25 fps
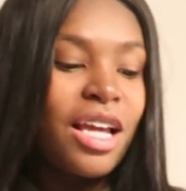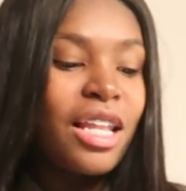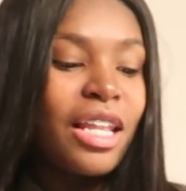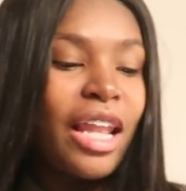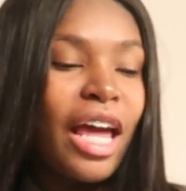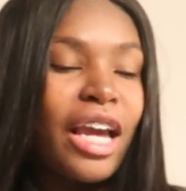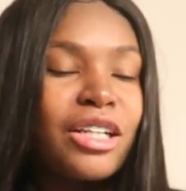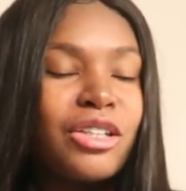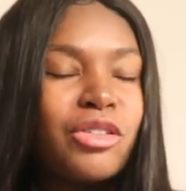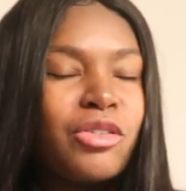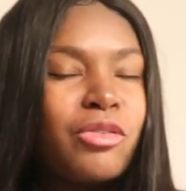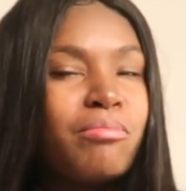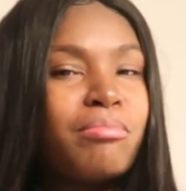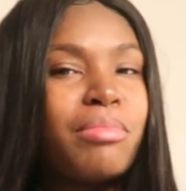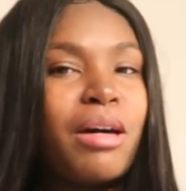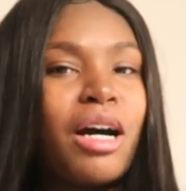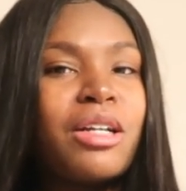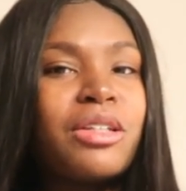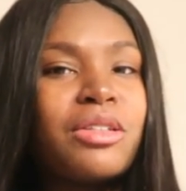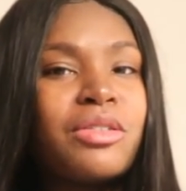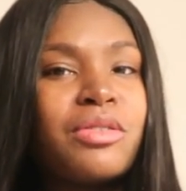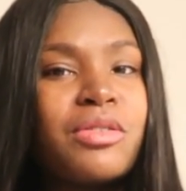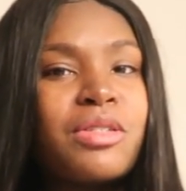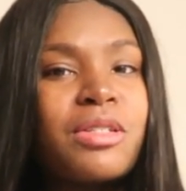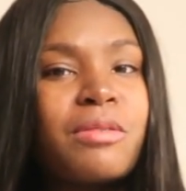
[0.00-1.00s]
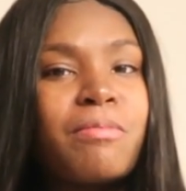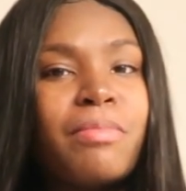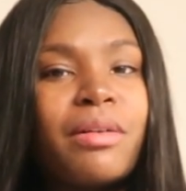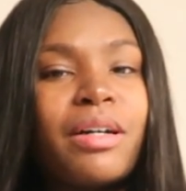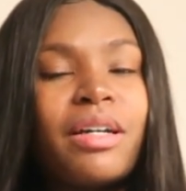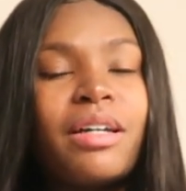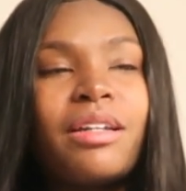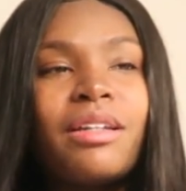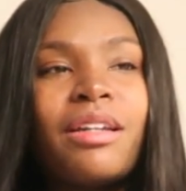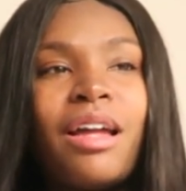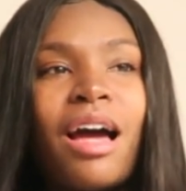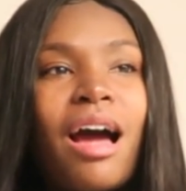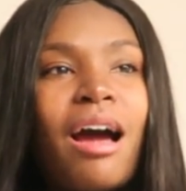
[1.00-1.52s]
like new bundles,
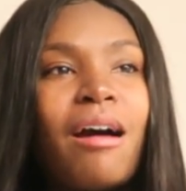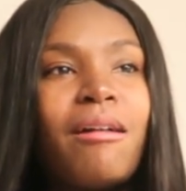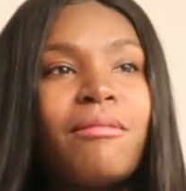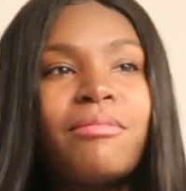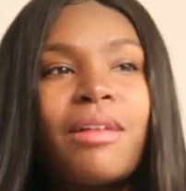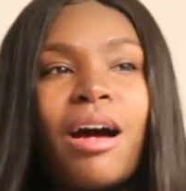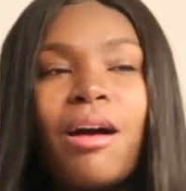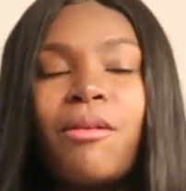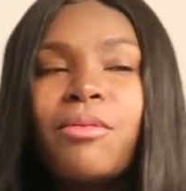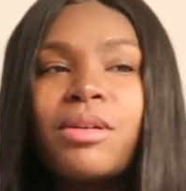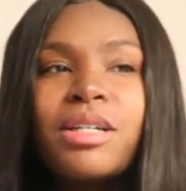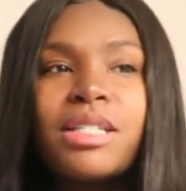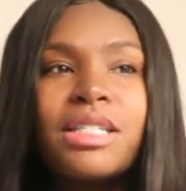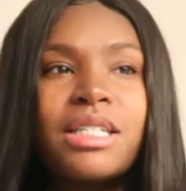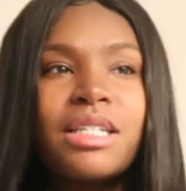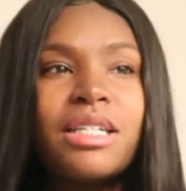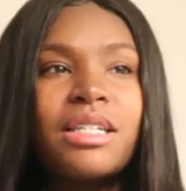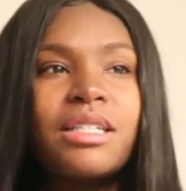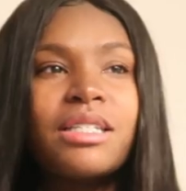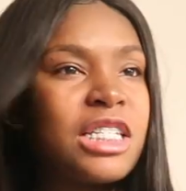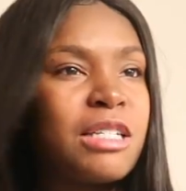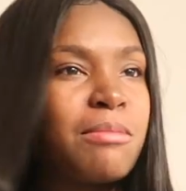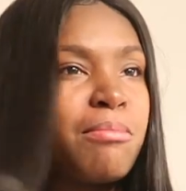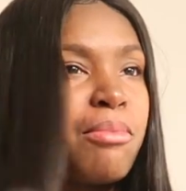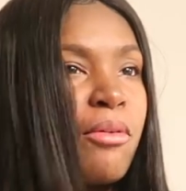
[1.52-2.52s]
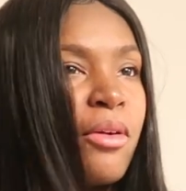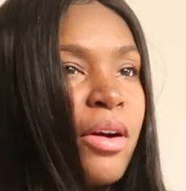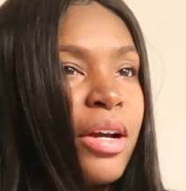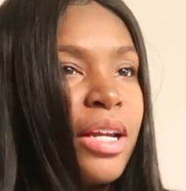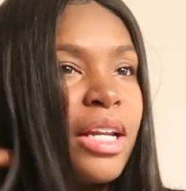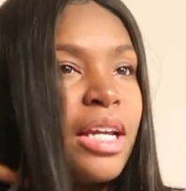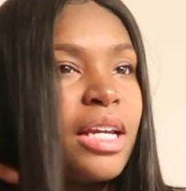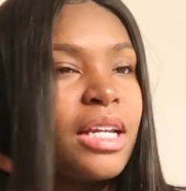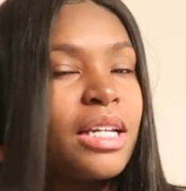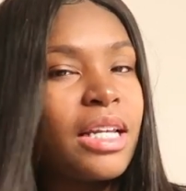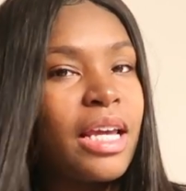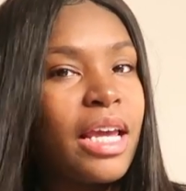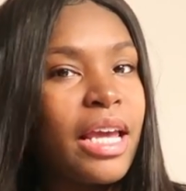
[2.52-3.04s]
but I wasn't
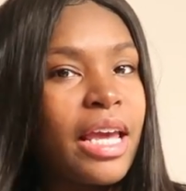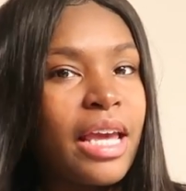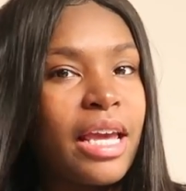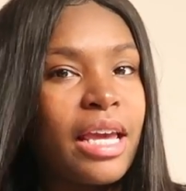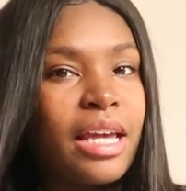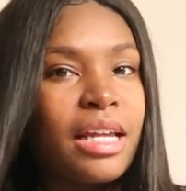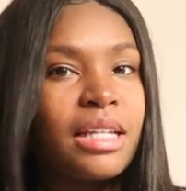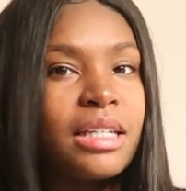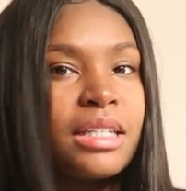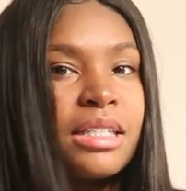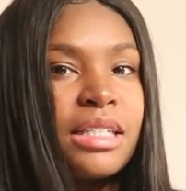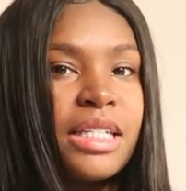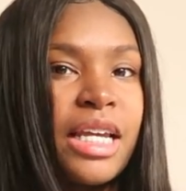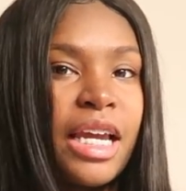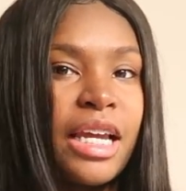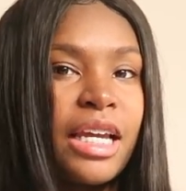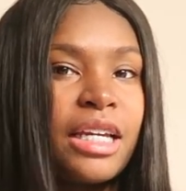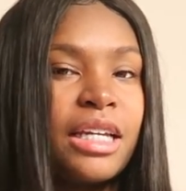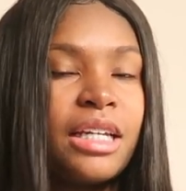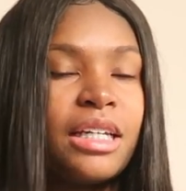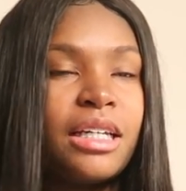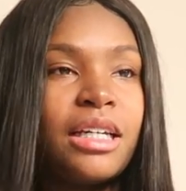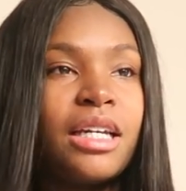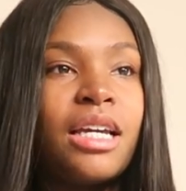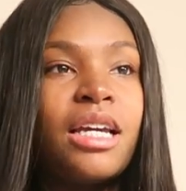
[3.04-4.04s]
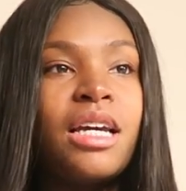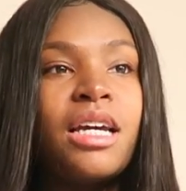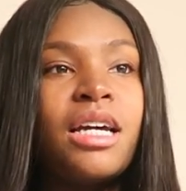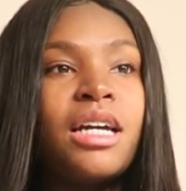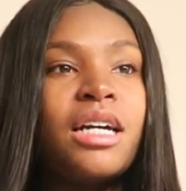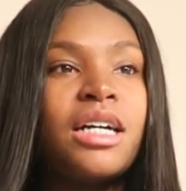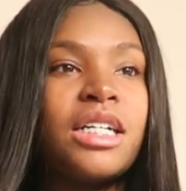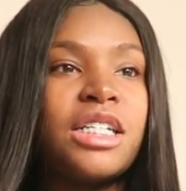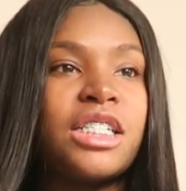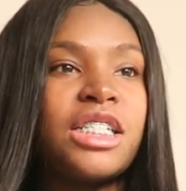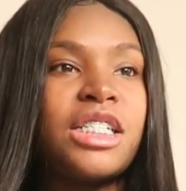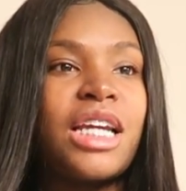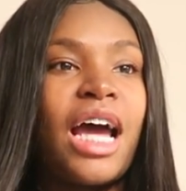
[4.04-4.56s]
disappointed in taking
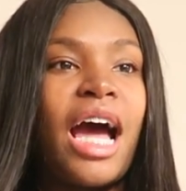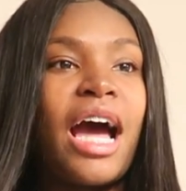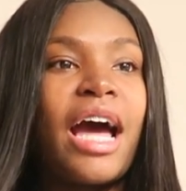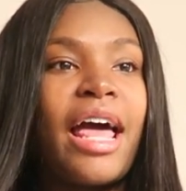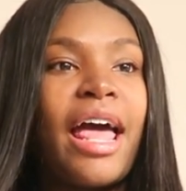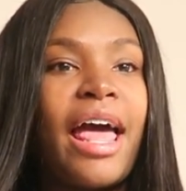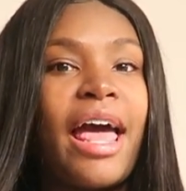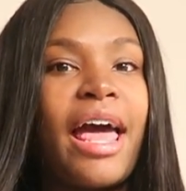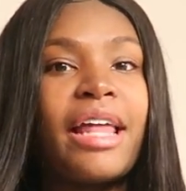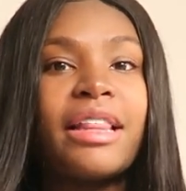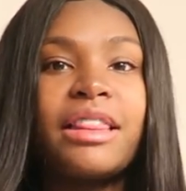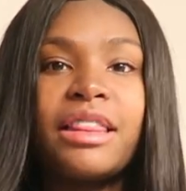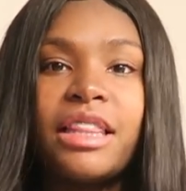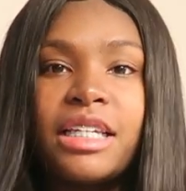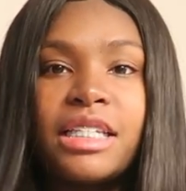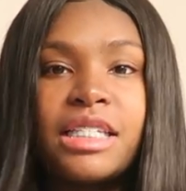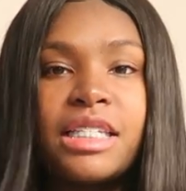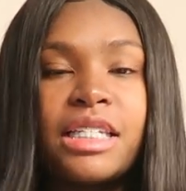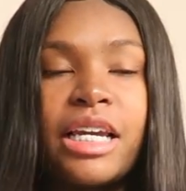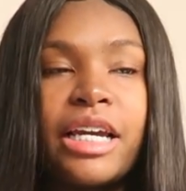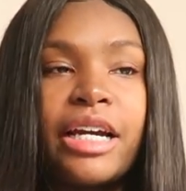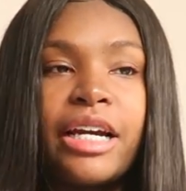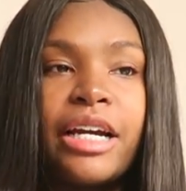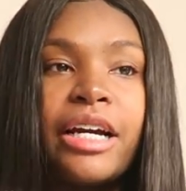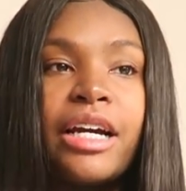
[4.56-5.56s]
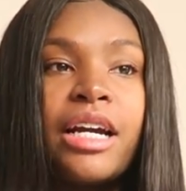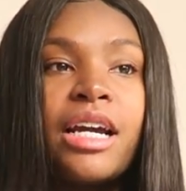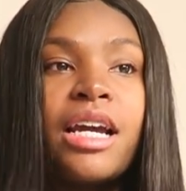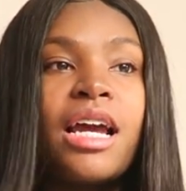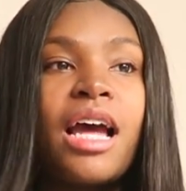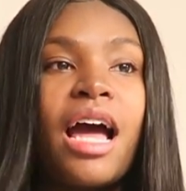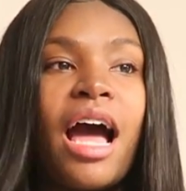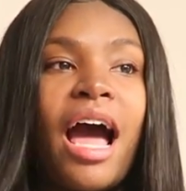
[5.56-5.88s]
a shot at this hair.